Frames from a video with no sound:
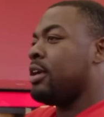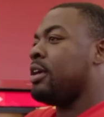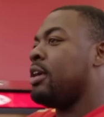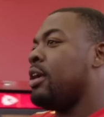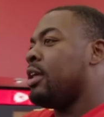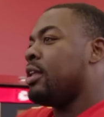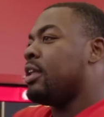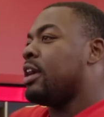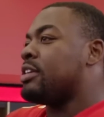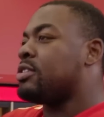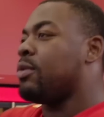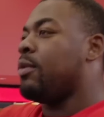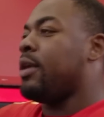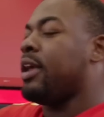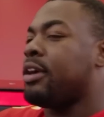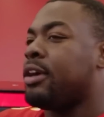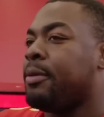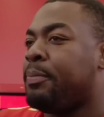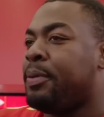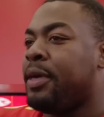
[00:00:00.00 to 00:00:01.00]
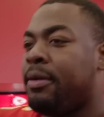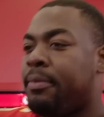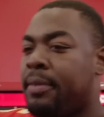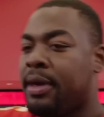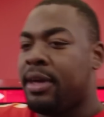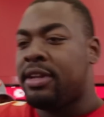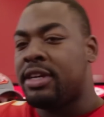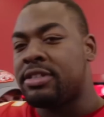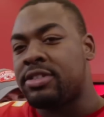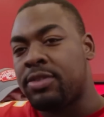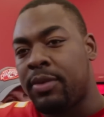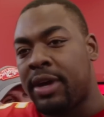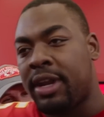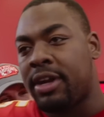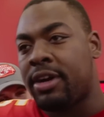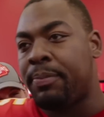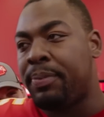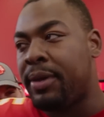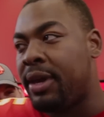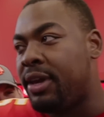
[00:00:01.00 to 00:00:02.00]
in town was to
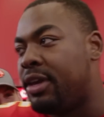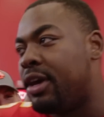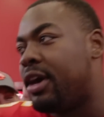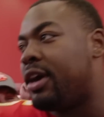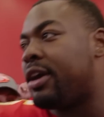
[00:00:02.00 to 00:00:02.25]
sign